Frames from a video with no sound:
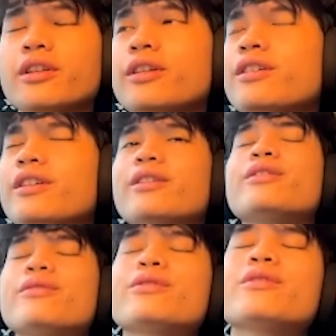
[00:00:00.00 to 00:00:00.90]
I don't
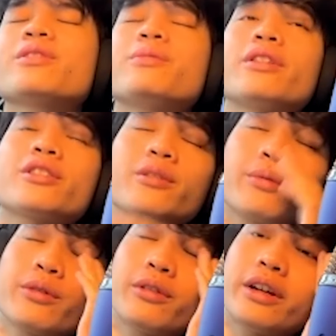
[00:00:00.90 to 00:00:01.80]
even know if it's
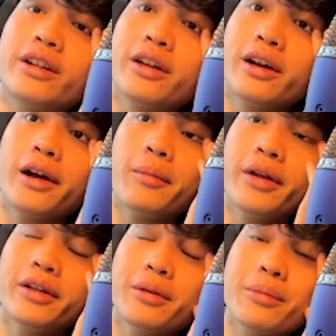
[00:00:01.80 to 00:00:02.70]
possible. I need a- I might
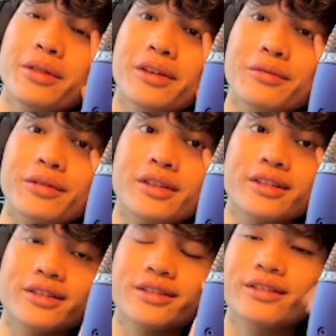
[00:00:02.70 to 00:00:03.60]
need a mythic for this.